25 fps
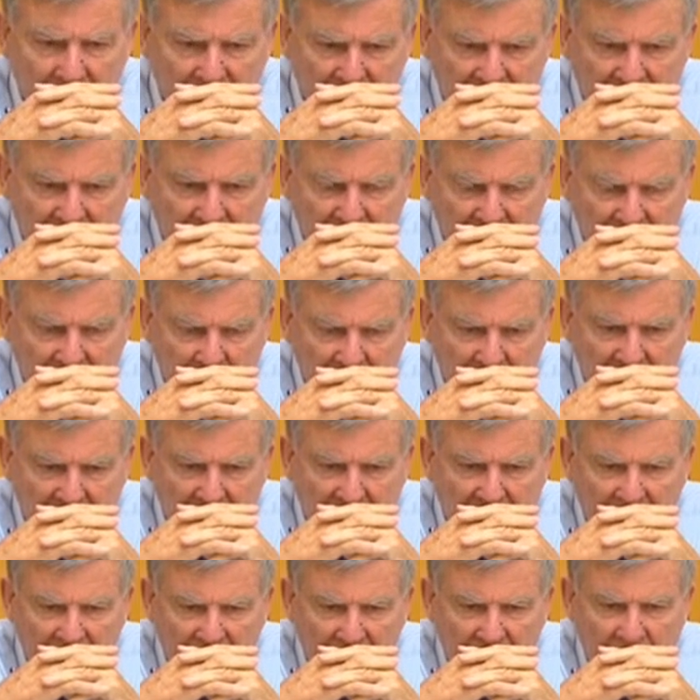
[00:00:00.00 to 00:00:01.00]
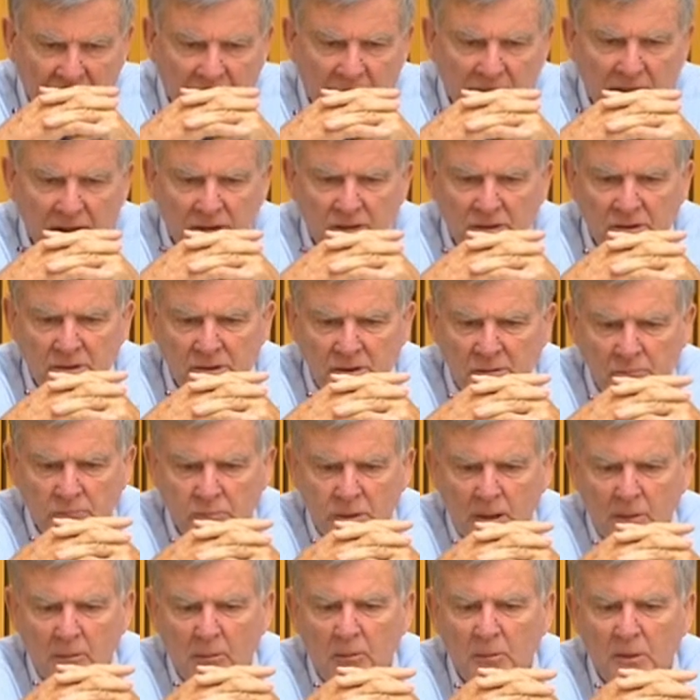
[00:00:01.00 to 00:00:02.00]
say from 1,000 litres to
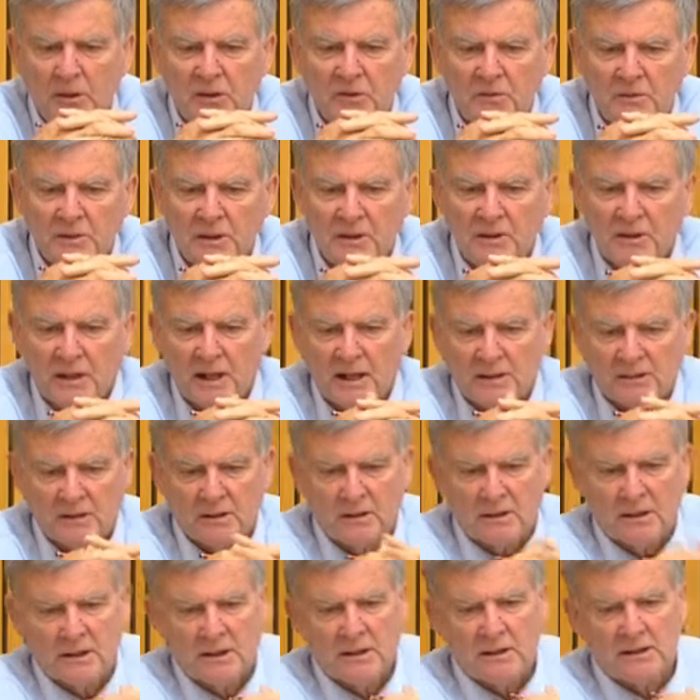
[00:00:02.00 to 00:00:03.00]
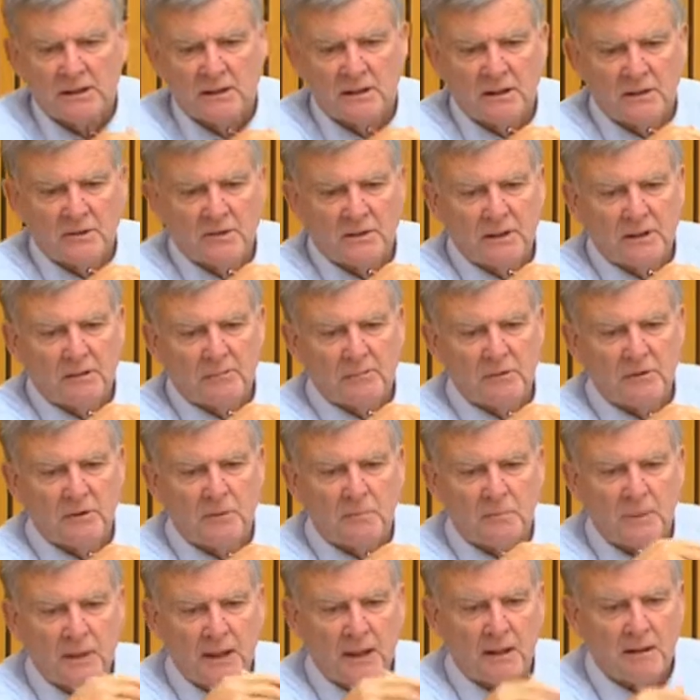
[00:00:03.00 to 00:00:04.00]
probably 3,000 litres, and I think with the
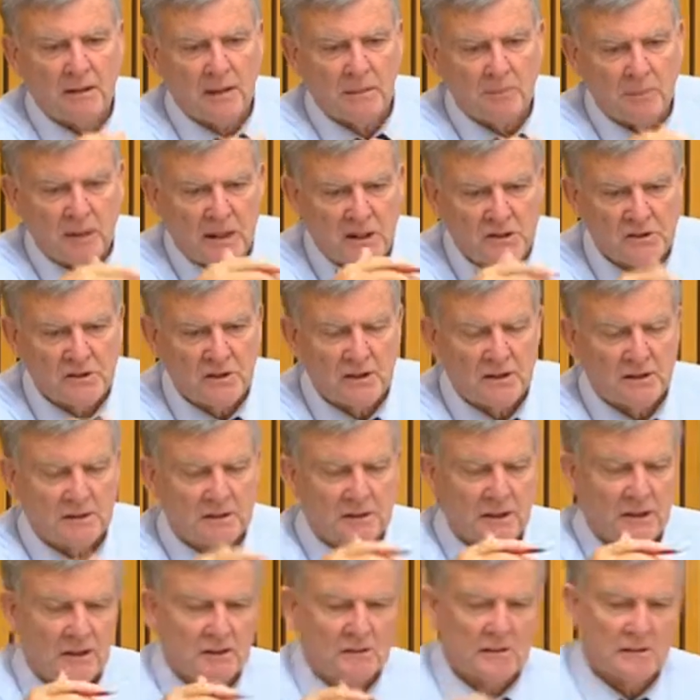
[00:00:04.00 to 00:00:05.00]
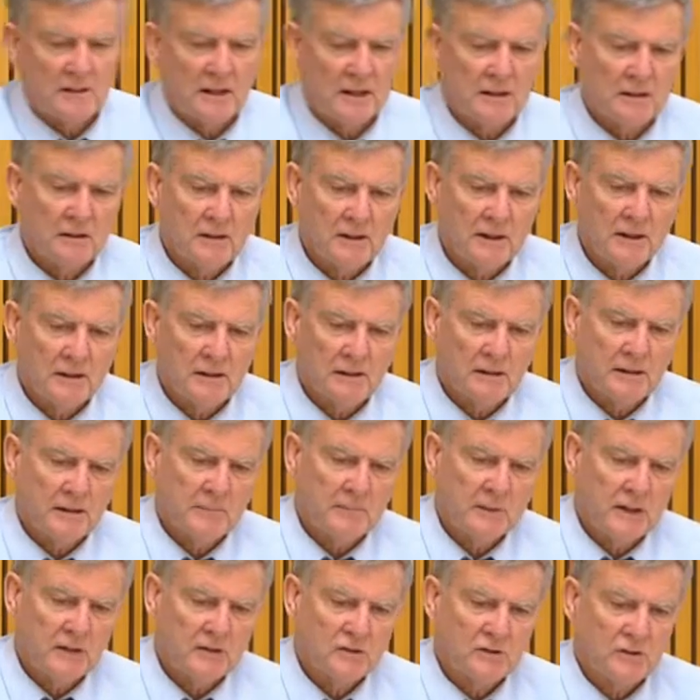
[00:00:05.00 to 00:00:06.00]
powered up engine, etc., they're legal at
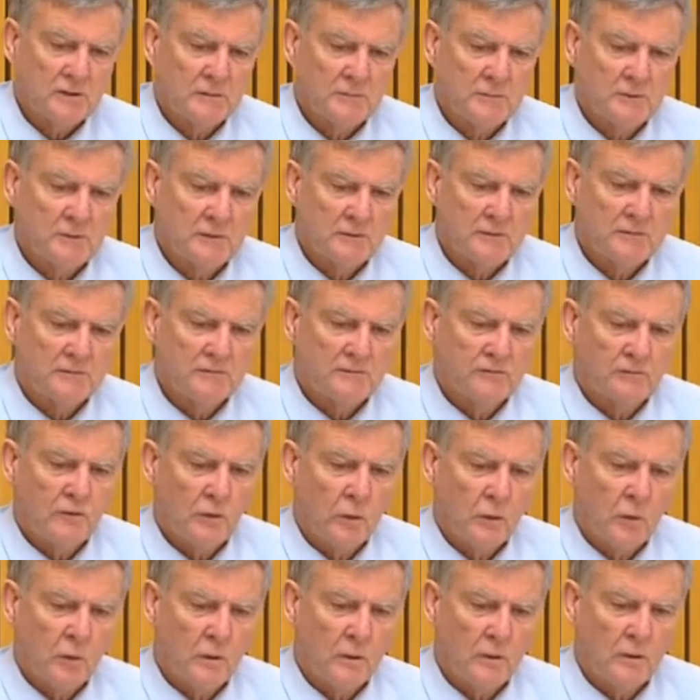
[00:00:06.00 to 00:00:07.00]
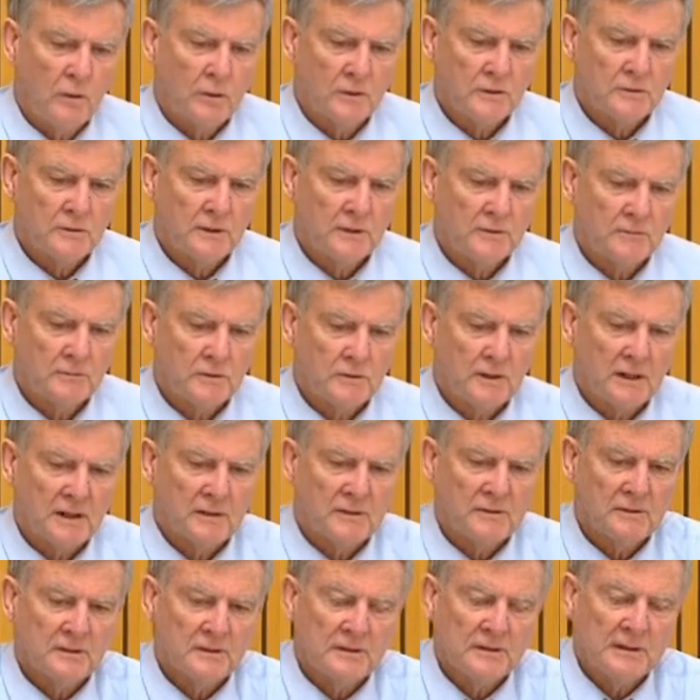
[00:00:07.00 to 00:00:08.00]
about 2.4,
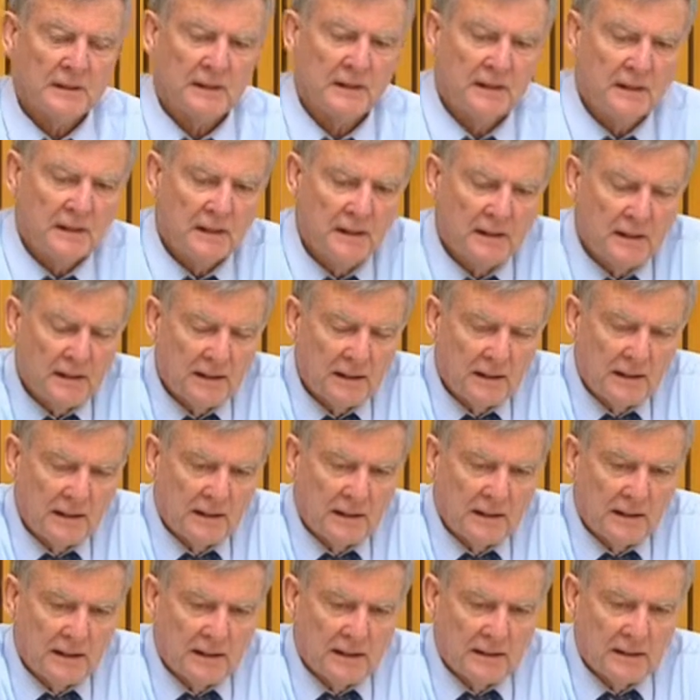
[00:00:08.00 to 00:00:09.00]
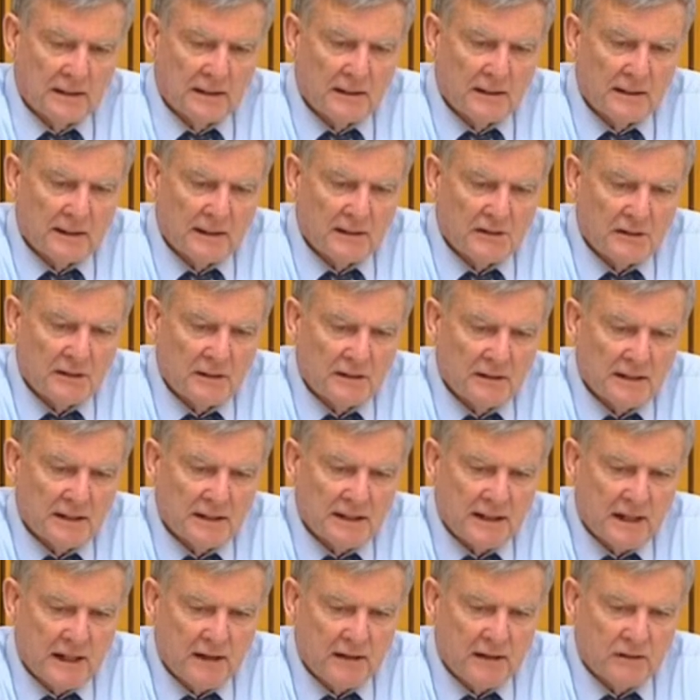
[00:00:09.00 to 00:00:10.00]
2,400. They generally
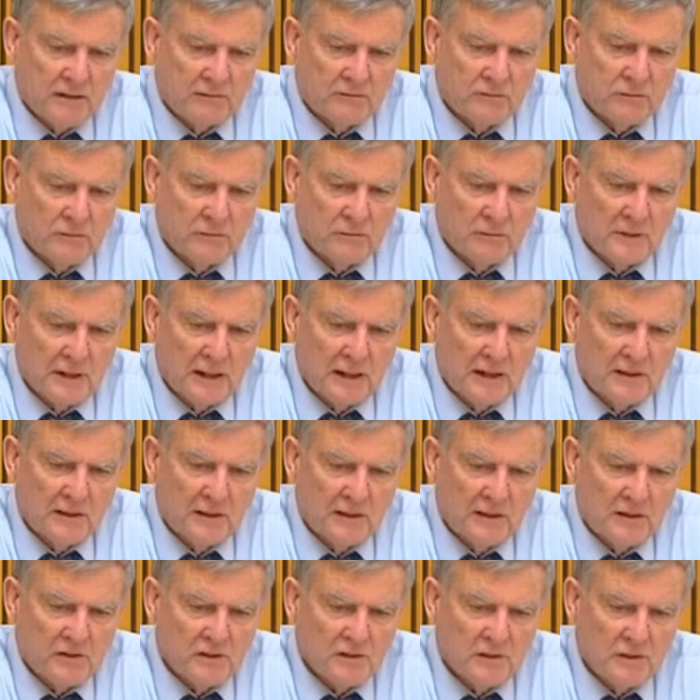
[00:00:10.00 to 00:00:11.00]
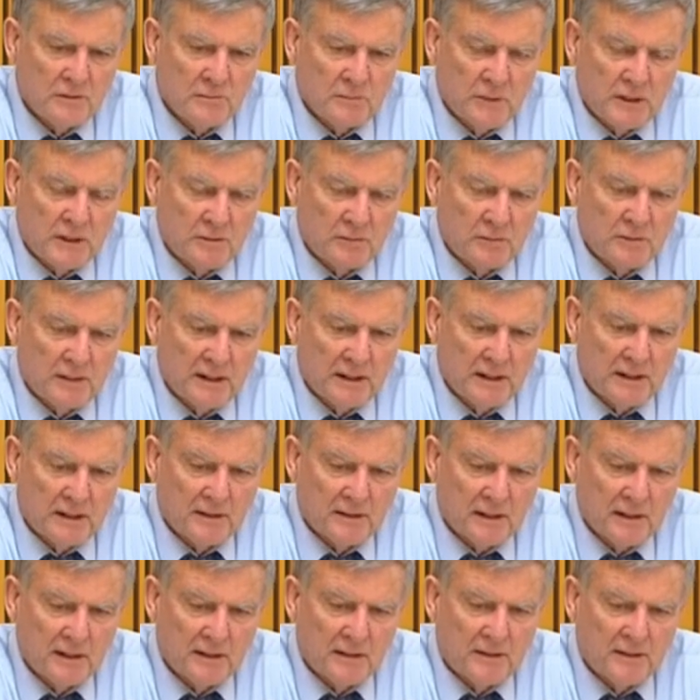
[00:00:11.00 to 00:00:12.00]
carry the full load, and as you'd be aware,
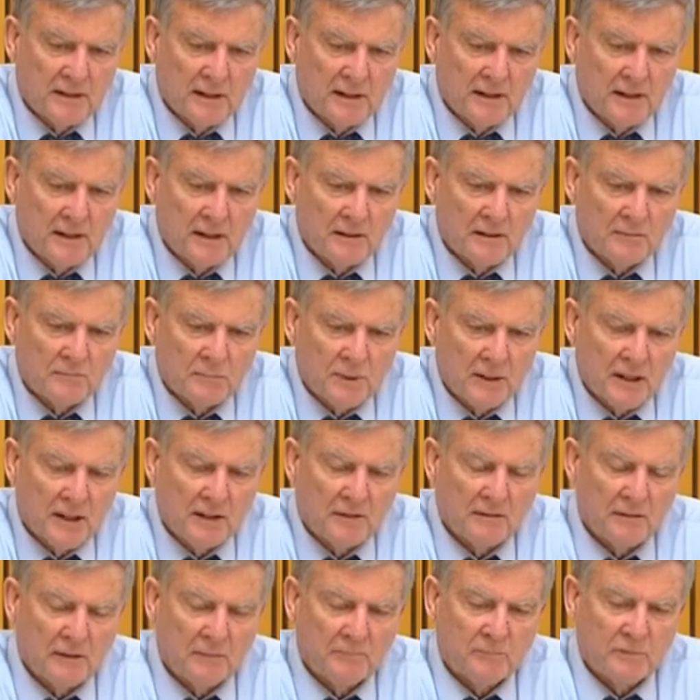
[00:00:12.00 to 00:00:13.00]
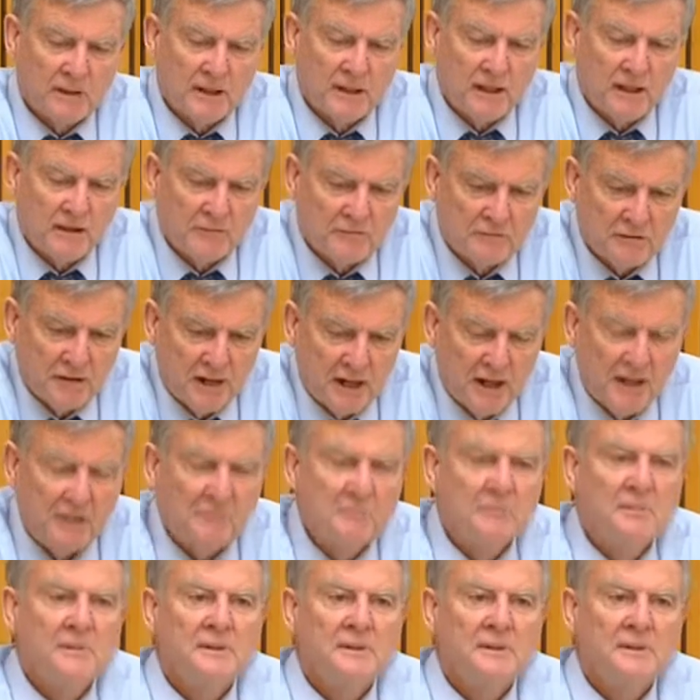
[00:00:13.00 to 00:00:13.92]
they don't power up the airframe,